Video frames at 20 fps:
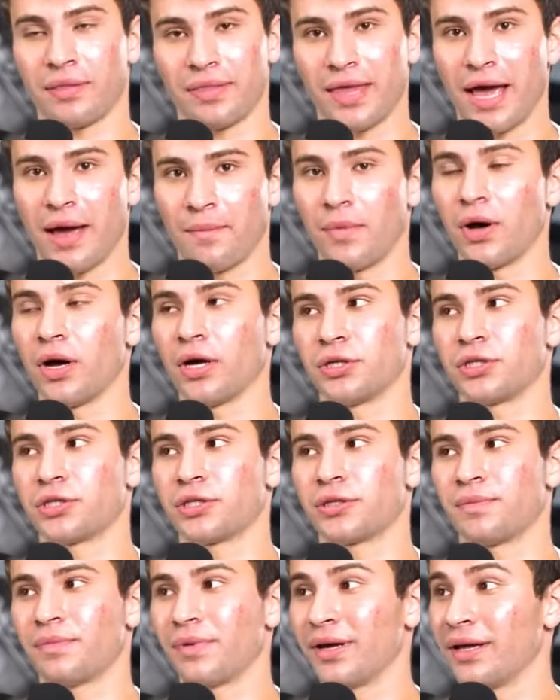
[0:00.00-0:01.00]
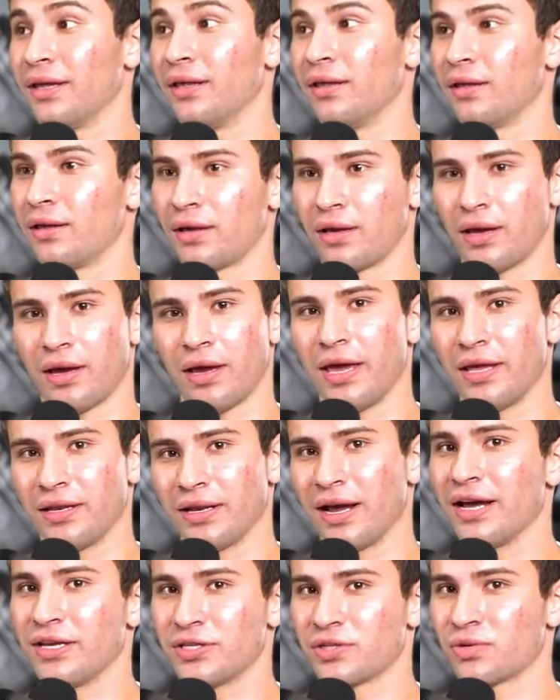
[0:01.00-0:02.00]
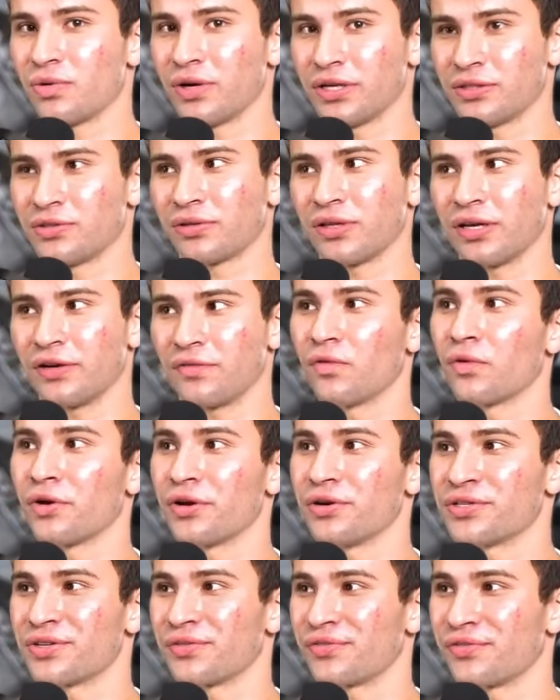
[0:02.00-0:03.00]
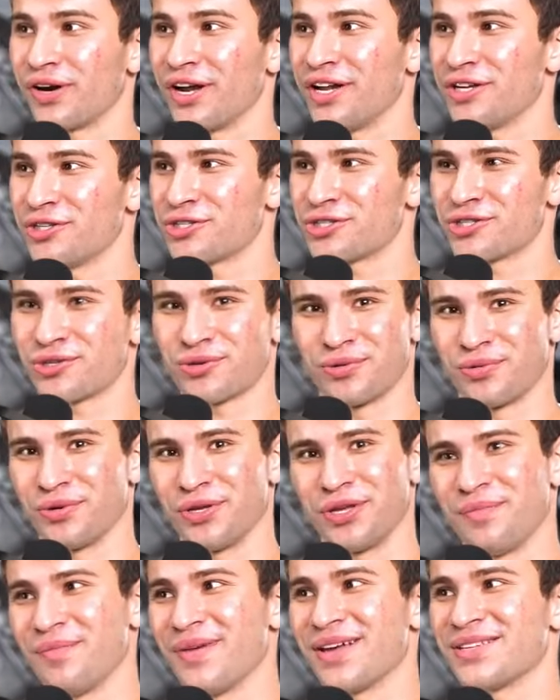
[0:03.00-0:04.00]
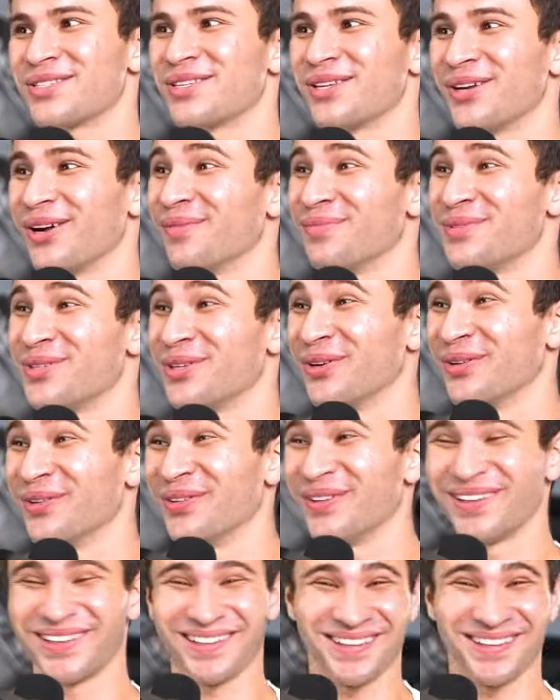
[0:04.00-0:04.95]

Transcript: that much. But in high school I took like 4 years of French, so it really messed it up too.